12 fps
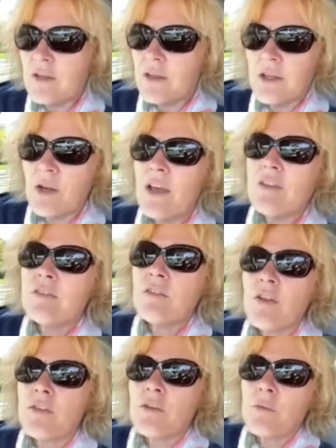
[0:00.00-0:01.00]
you know, it's
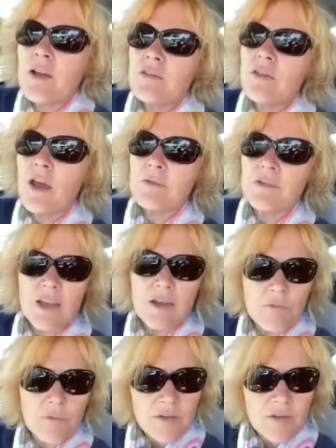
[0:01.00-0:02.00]
not the right time to take
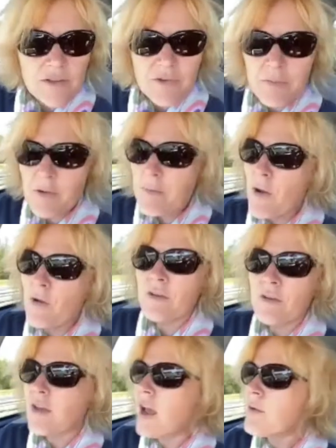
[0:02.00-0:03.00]
risks for
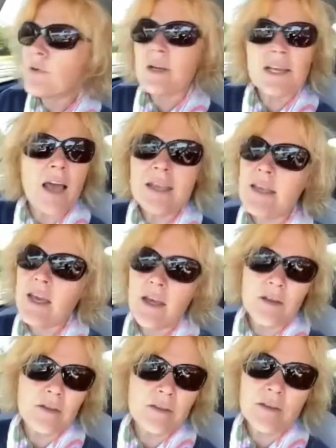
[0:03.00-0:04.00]
promoters. I
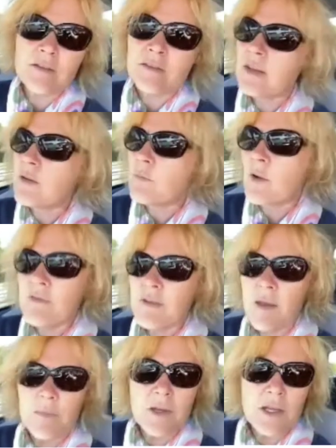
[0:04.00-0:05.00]
get it. There's second waves
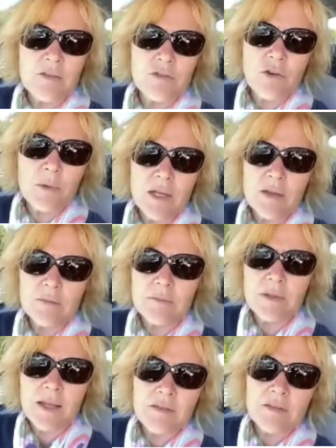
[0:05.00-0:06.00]
happening in Germany and
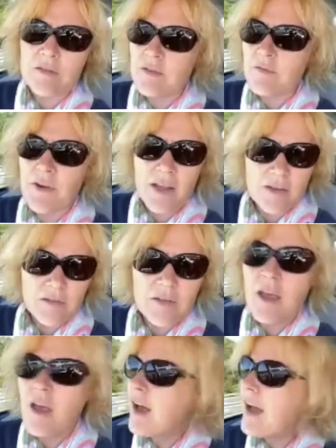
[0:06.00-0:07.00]
places in France.
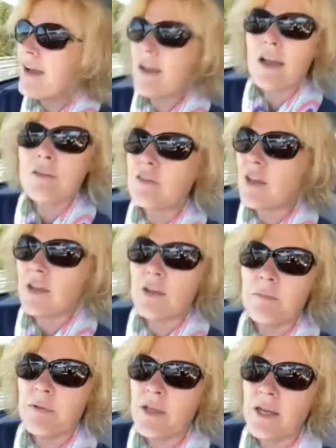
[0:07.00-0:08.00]
I understand
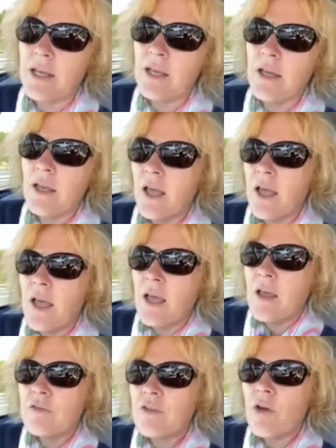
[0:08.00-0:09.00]
completely.
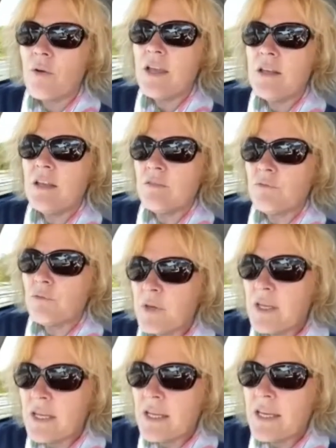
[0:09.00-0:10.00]
So it
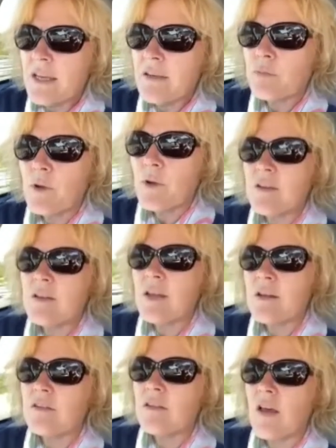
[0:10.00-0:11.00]
really is one day at
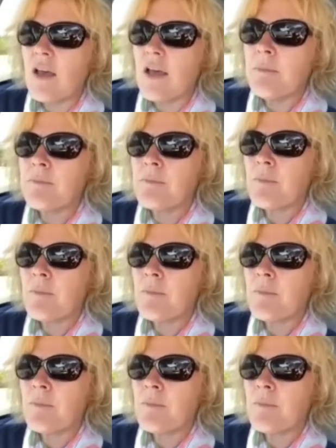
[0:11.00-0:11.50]
a time.